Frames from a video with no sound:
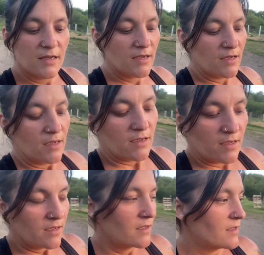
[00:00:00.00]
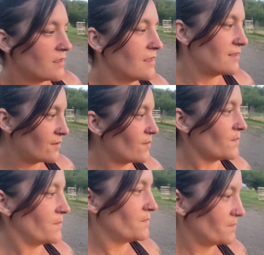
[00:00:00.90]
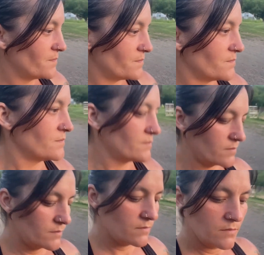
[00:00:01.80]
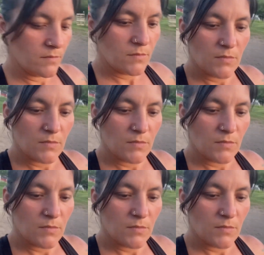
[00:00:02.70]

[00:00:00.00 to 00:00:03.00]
(no one is talking)